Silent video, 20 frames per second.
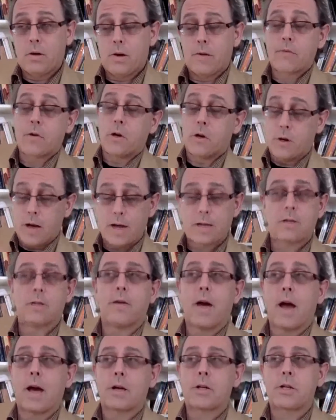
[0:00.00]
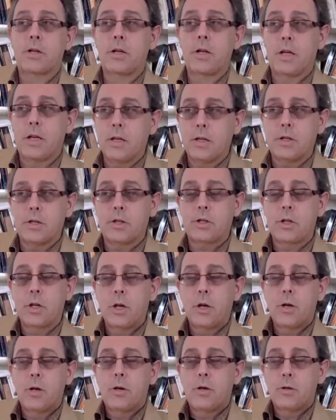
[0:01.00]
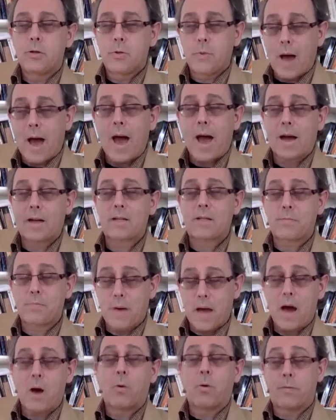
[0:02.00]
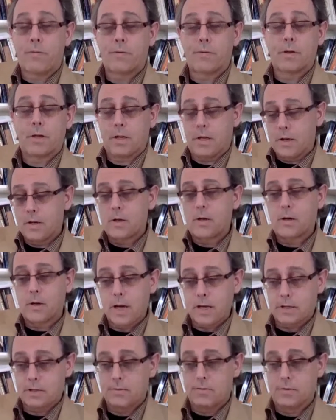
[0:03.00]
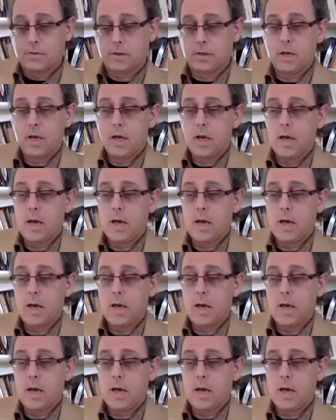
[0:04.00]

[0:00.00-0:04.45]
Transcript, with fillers: of collective action, is to act powerfully, collectively,